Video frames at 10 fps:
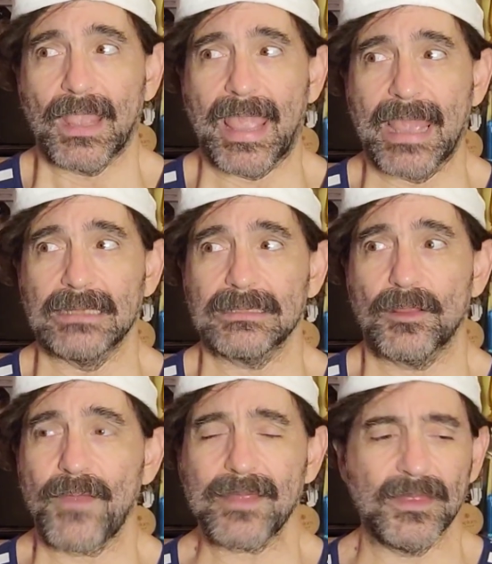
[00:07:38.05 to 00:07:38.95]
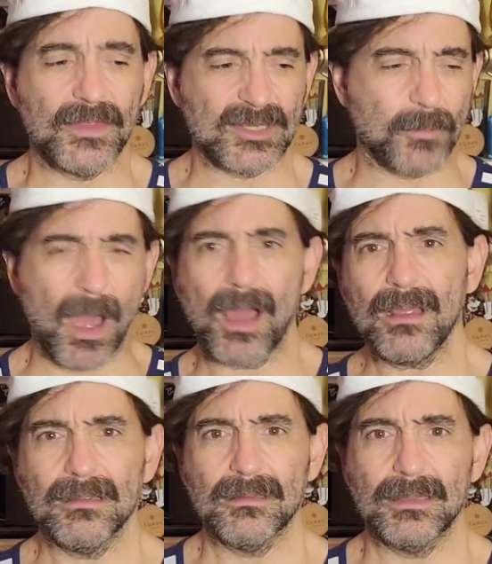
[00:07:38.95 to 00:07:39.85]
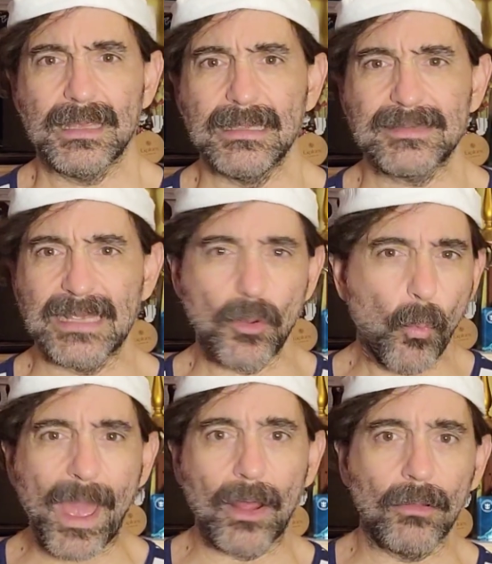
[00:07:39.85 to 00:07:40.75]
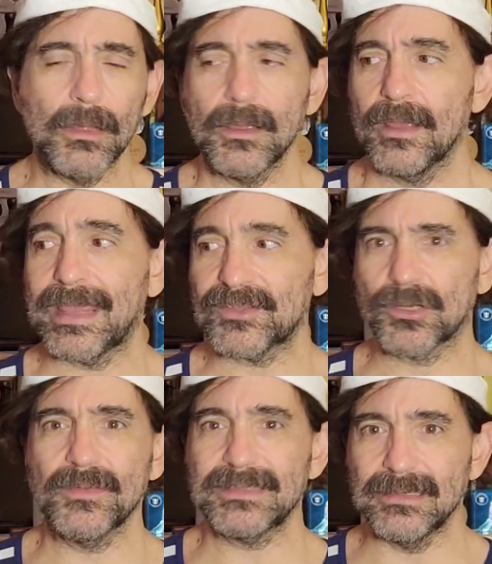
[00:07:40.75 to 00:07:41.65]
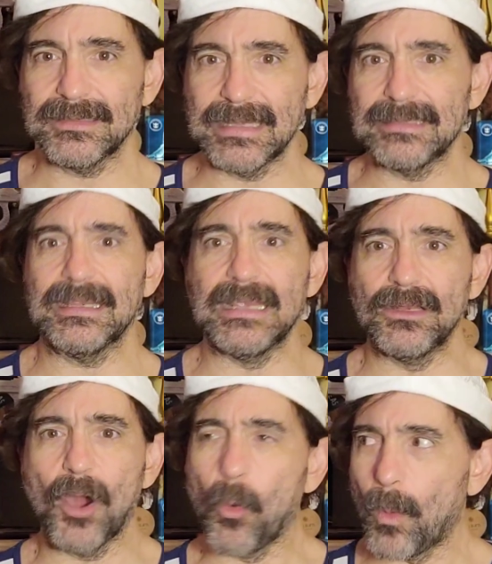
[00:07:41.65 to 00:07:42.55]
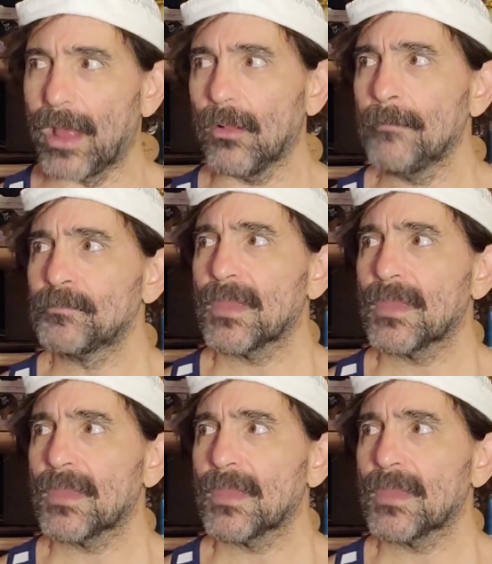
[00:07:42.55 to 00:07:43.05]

And the fact that the spa is in a well, guest services is in a well,